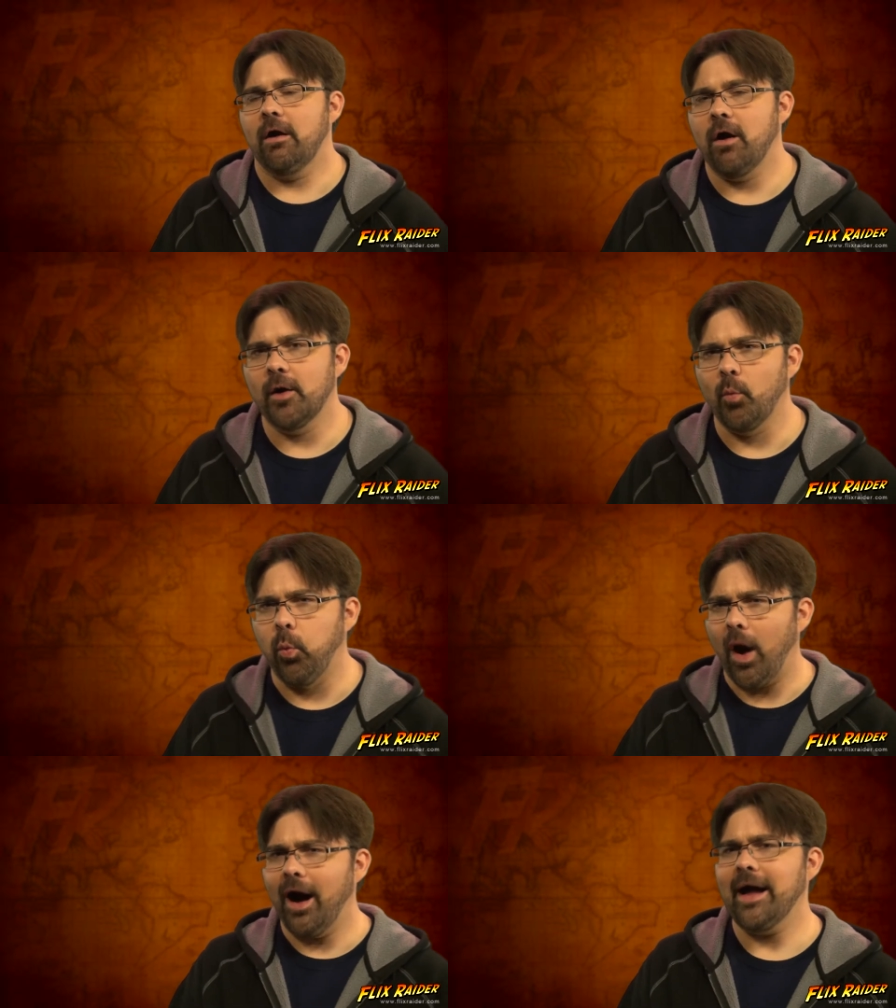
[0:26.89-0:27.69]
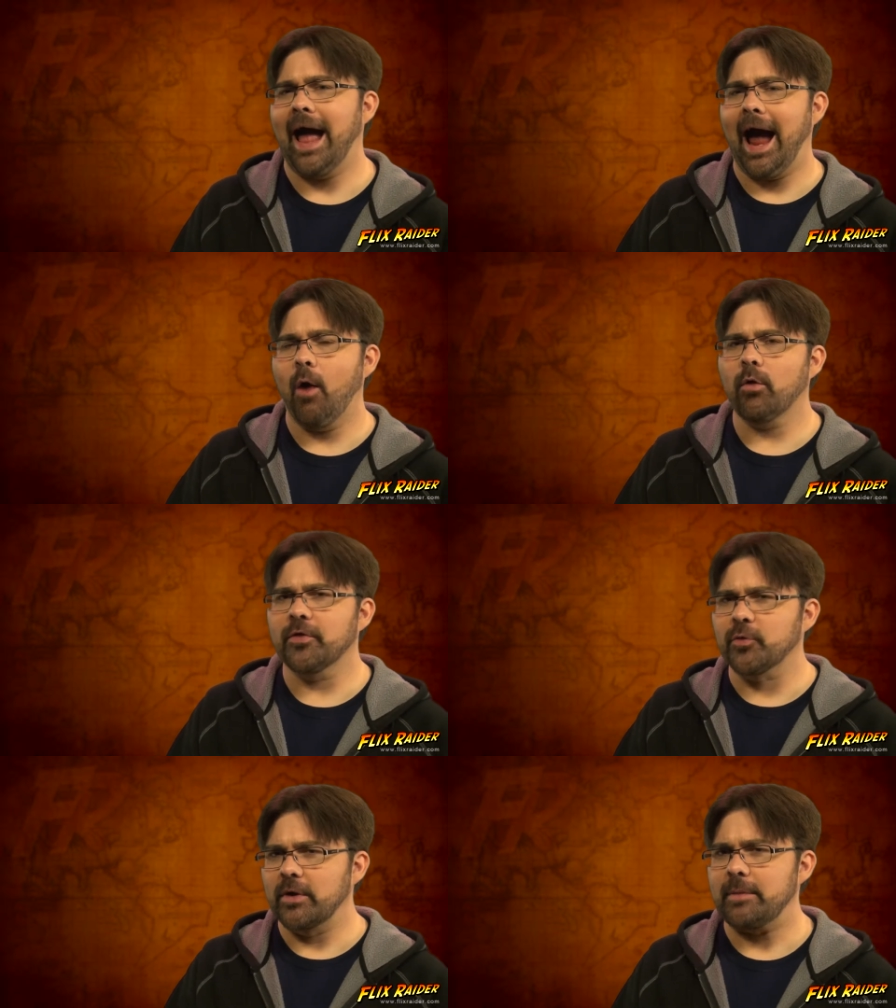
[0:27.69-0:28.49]
on why our
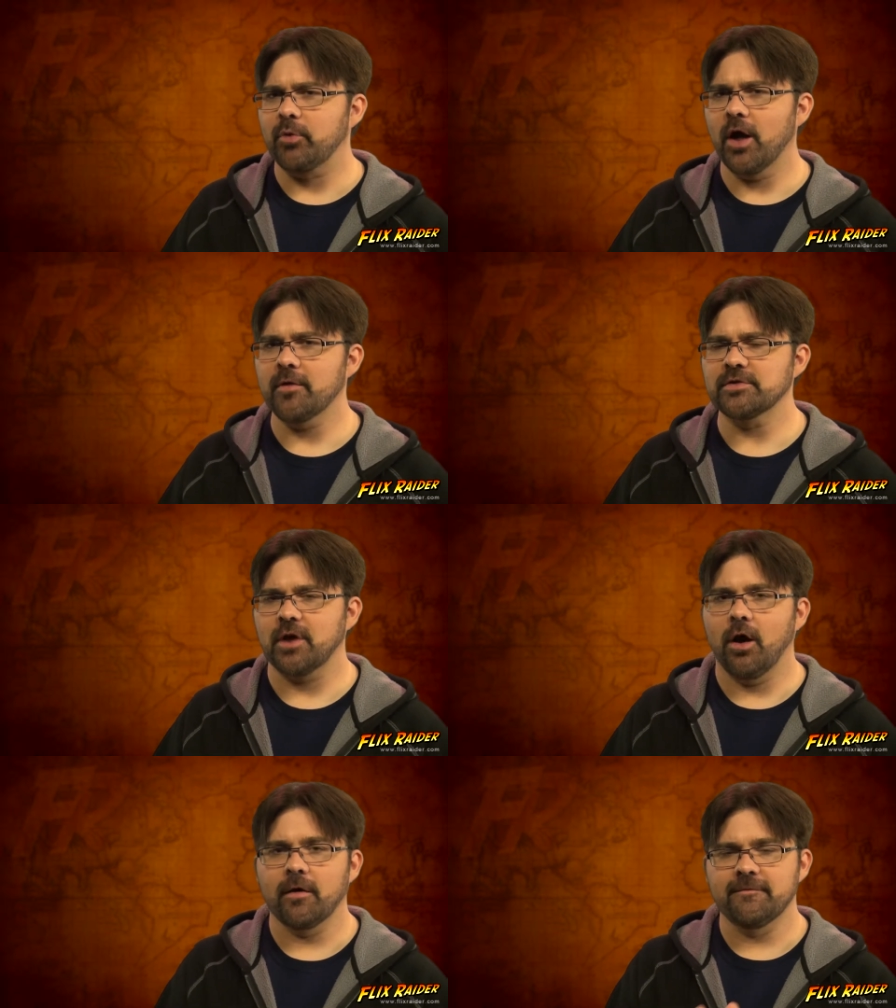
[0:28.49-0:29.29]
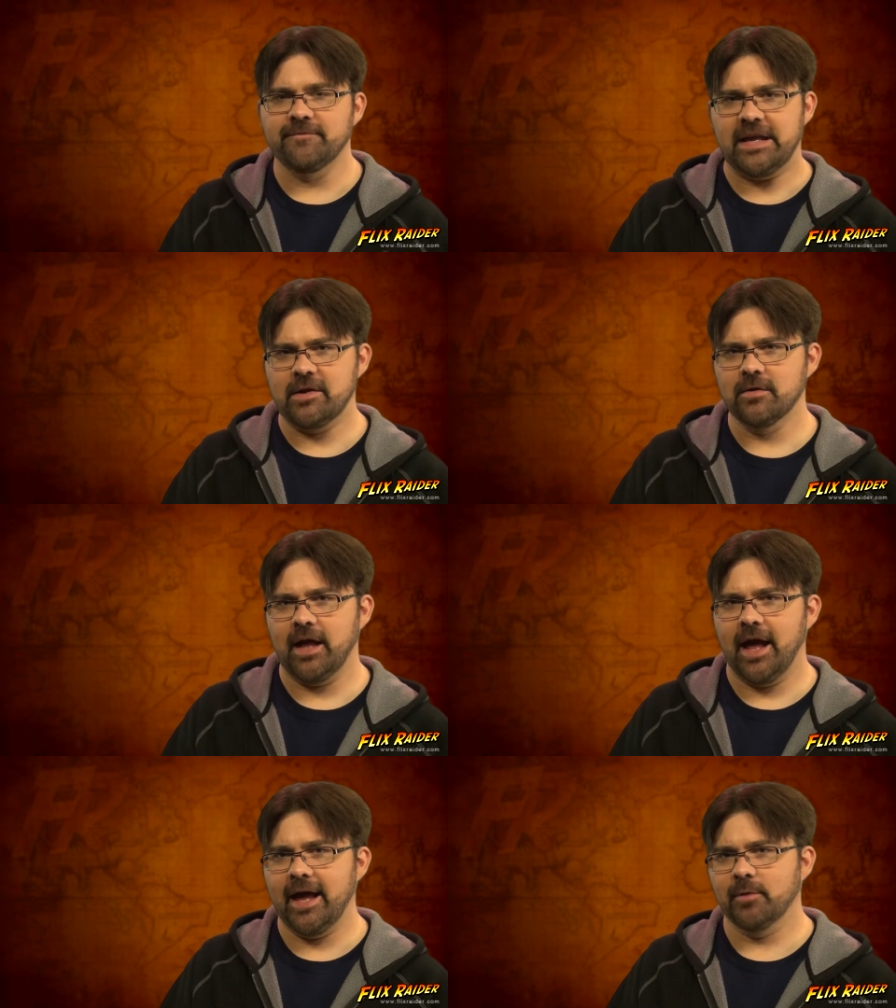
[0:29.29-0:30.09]
three brothers are
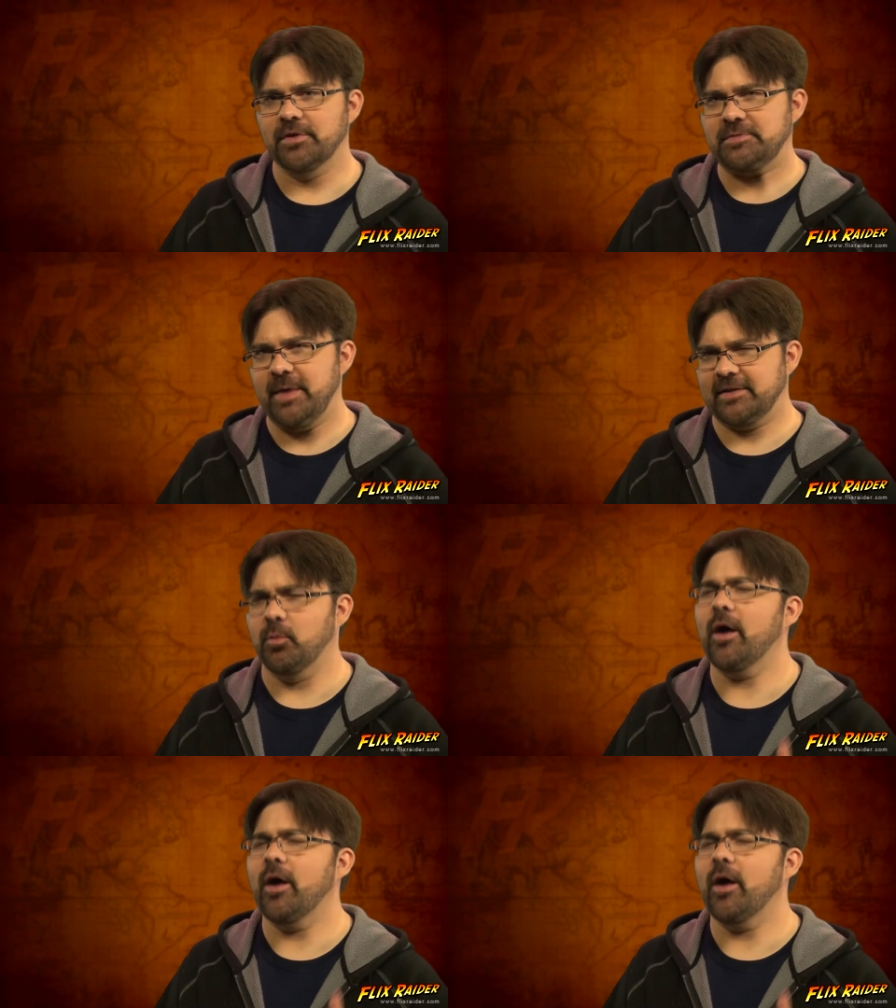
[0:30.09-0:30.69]
feared and respected.